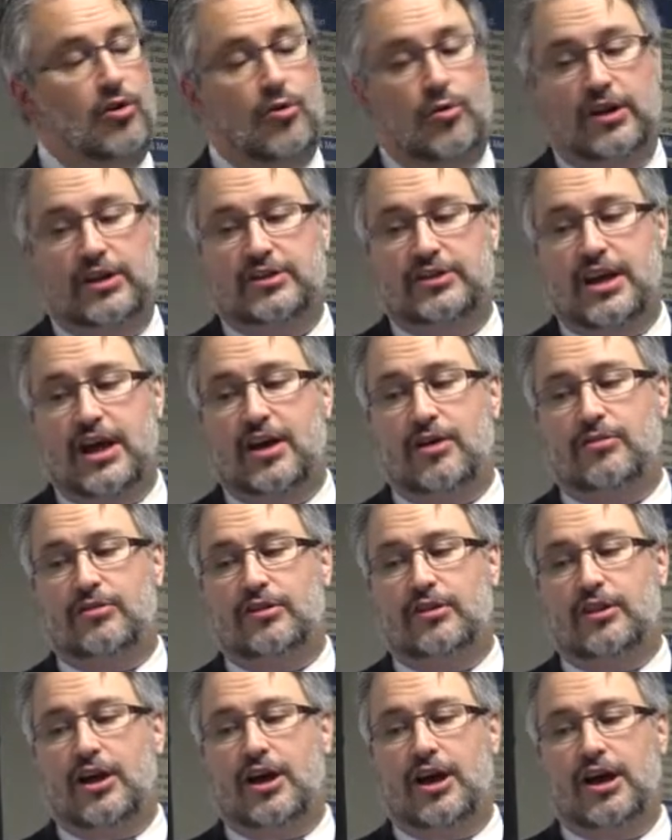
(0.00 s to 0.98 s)
going down
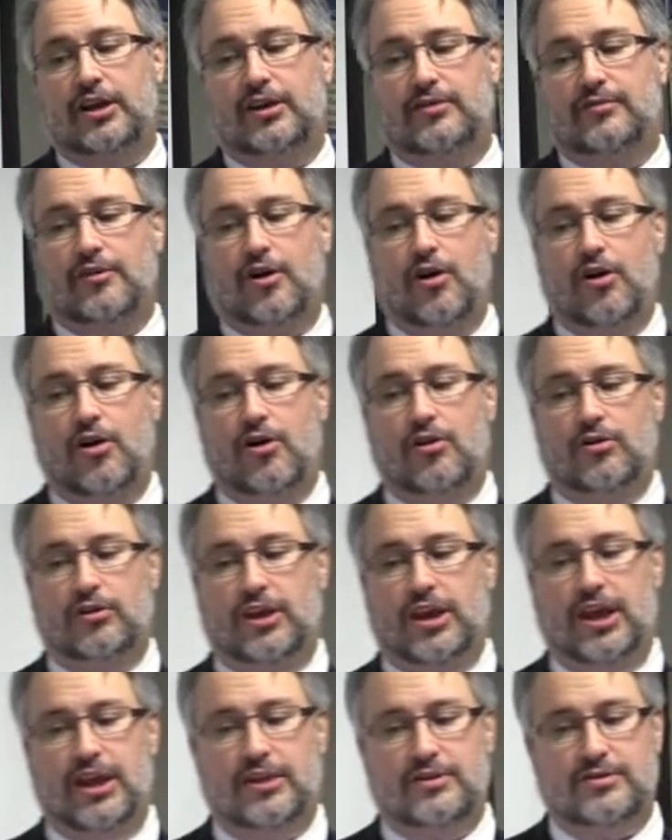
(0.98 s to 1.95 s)
the line of all
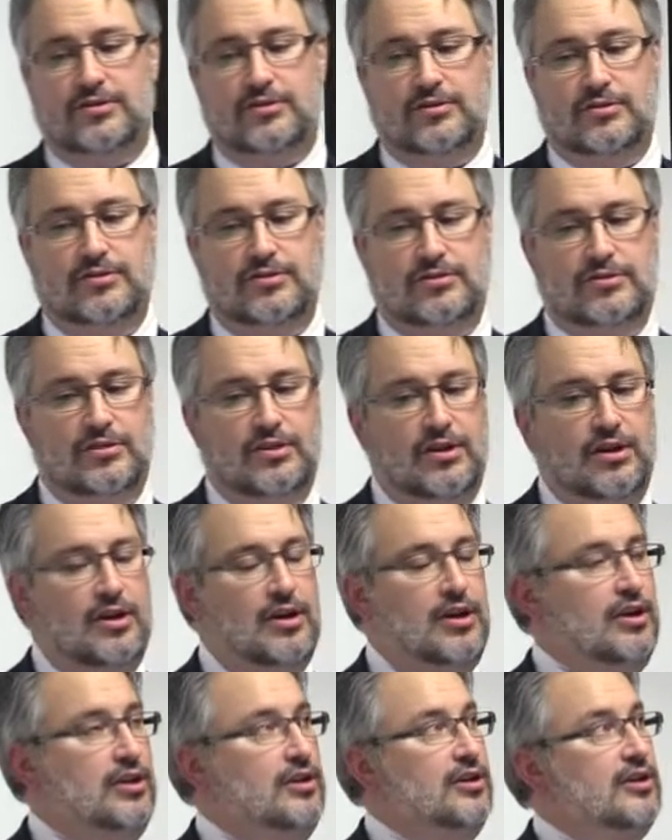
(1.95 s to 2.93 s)
cancers,
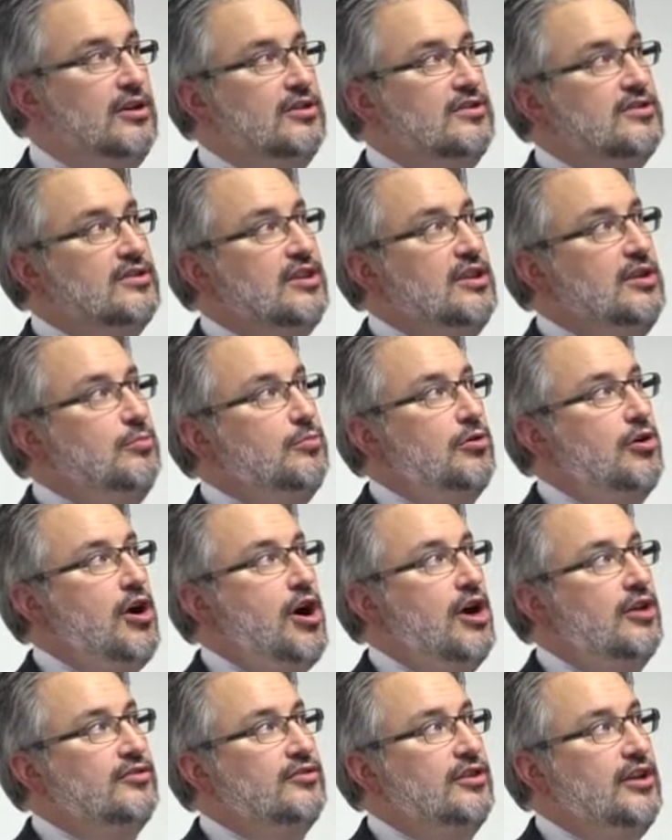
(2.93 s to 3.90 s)
you can see
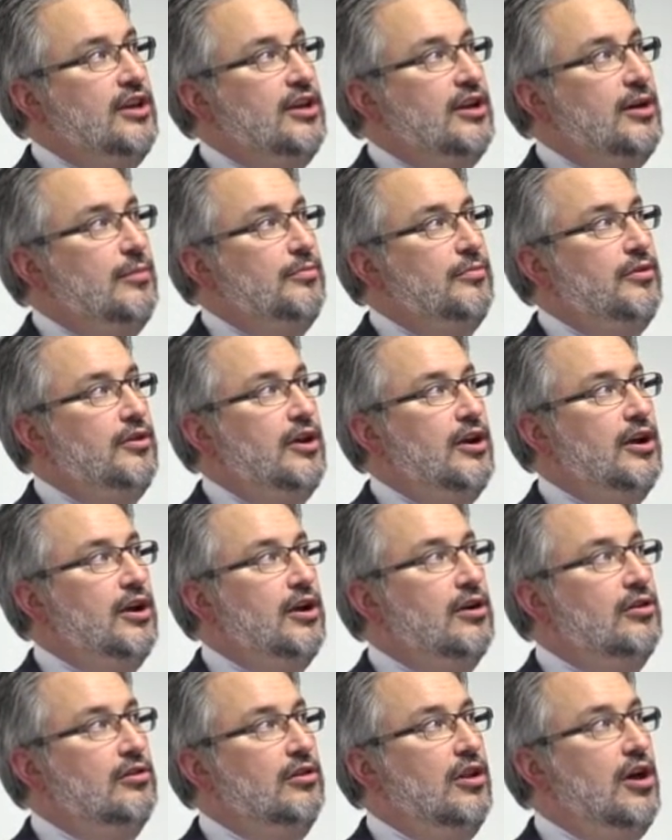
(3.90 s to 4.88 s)
prostate up
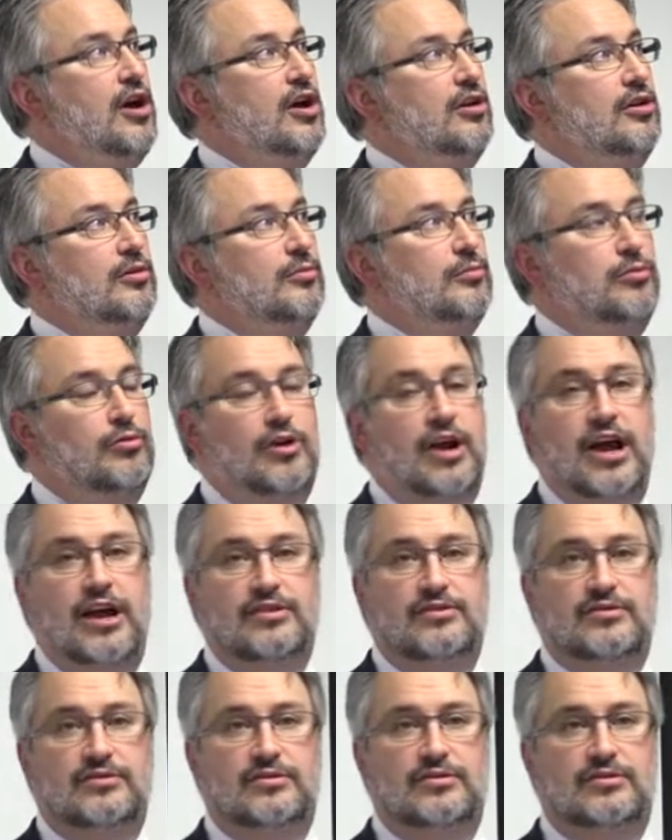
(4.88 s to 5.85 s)
there, lung,
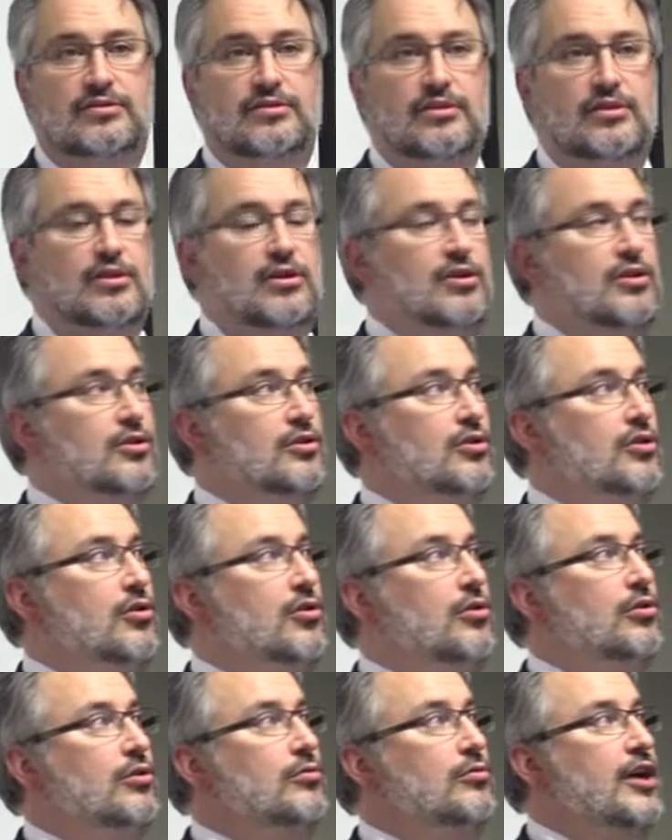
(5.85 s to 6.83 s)
breast,
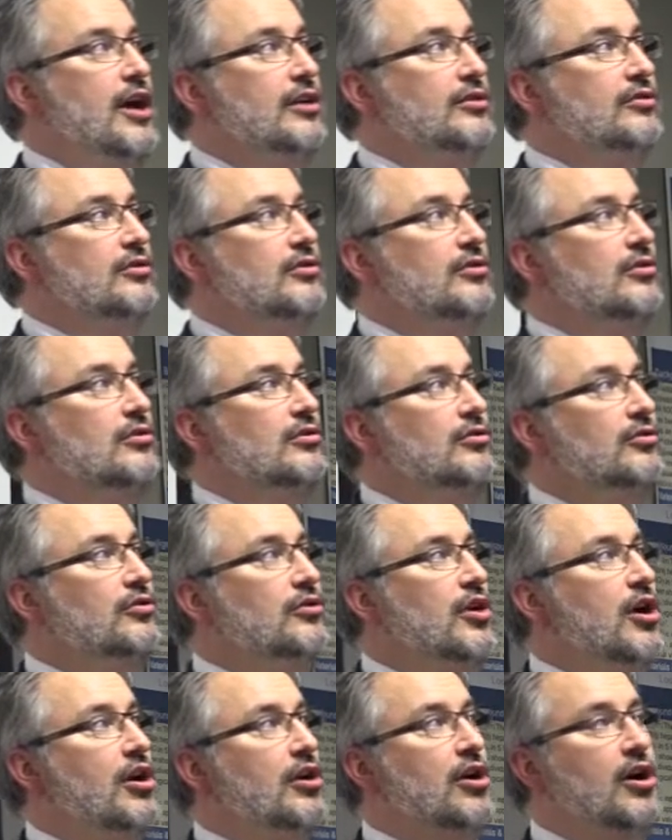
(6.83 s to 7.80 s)
colorectal,
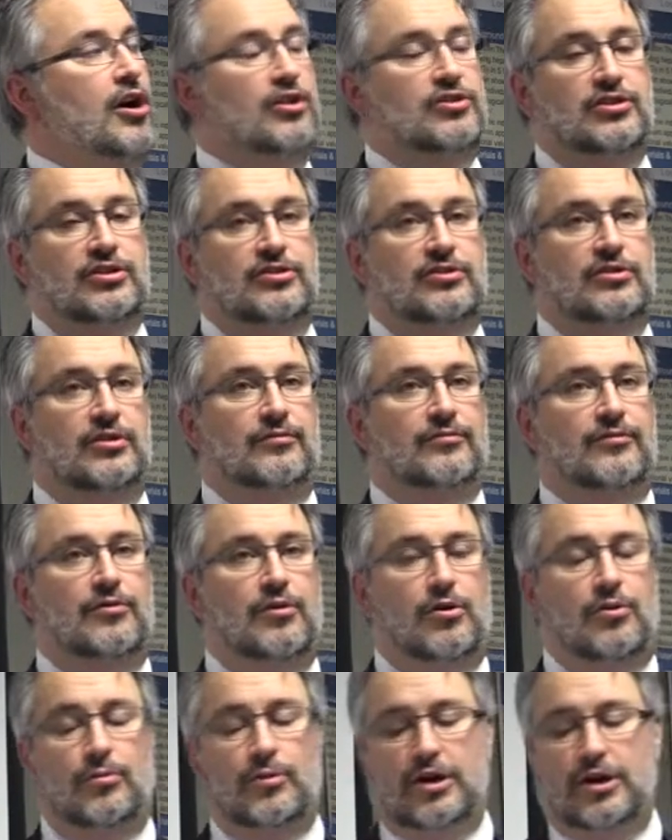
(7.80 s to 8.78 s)
non-Hodgkin's
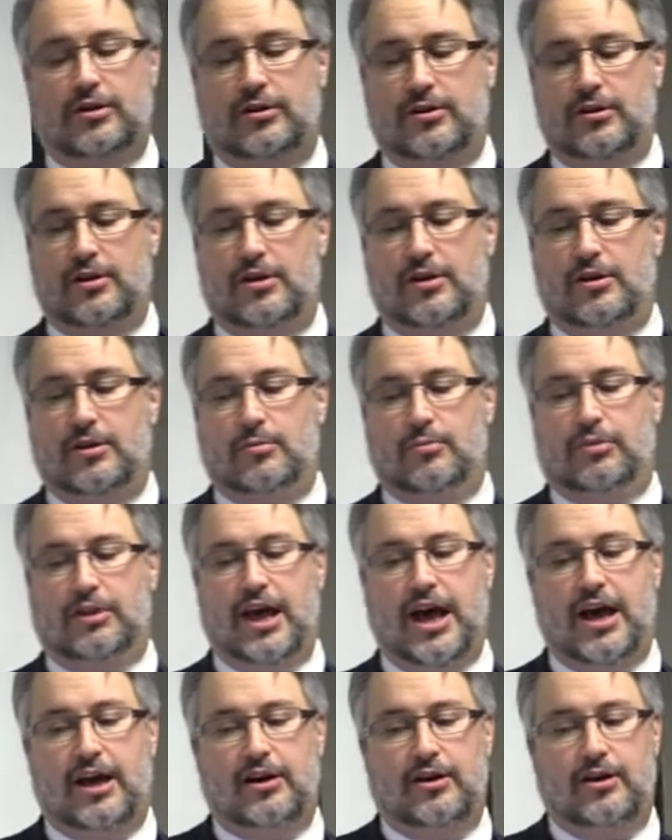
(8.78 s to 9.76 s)
lymphoma,
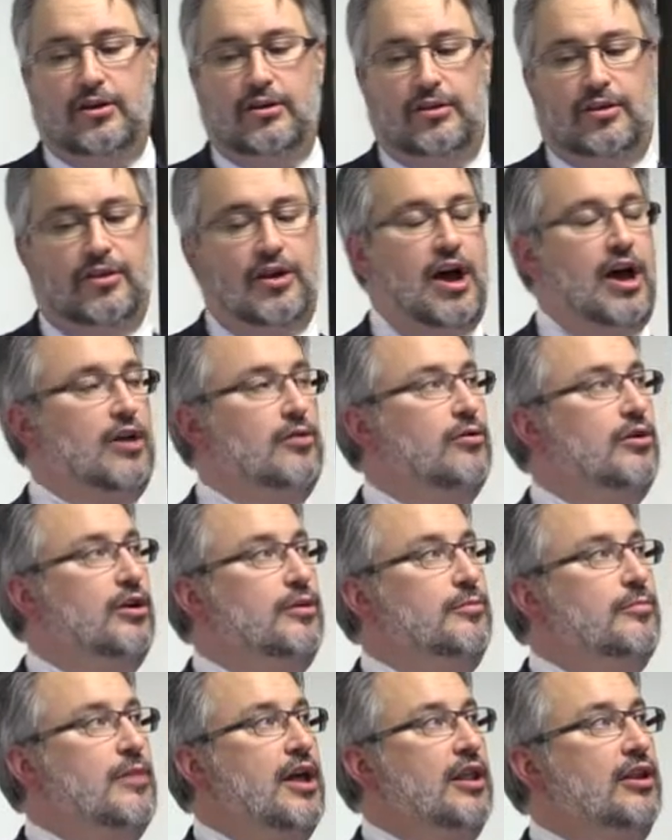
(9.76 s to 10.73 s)
bladder,
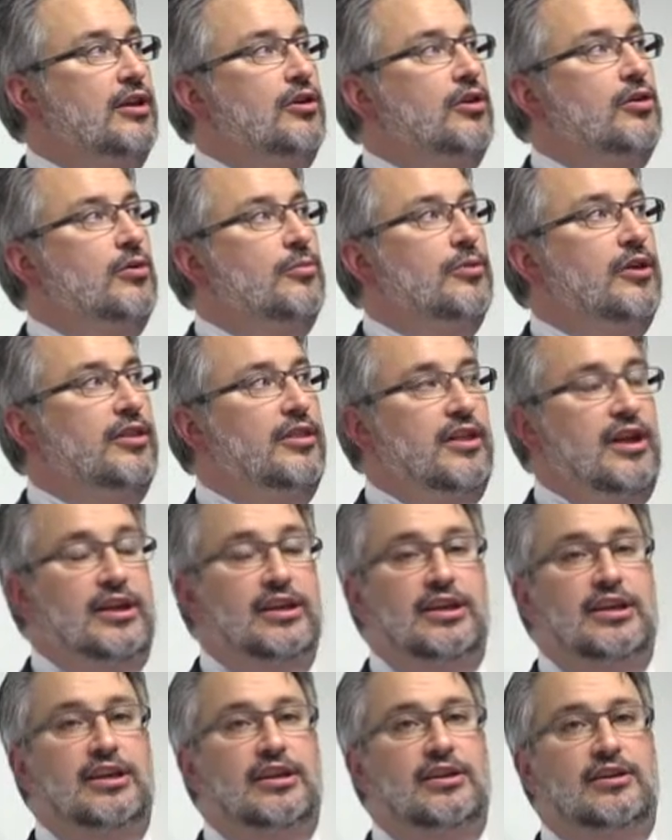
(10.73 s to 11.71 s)
thyroid, melanoma,
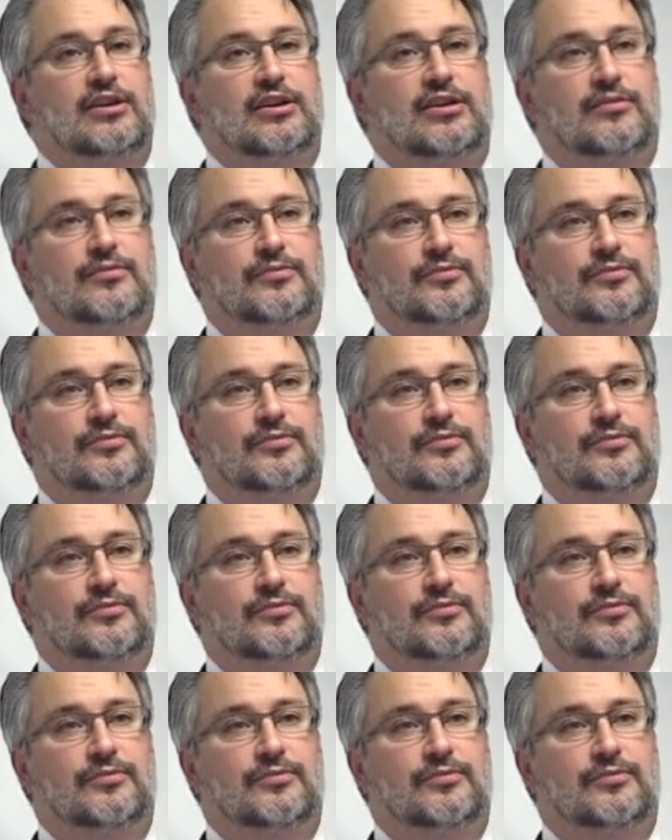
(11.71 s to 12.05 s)
then kidney.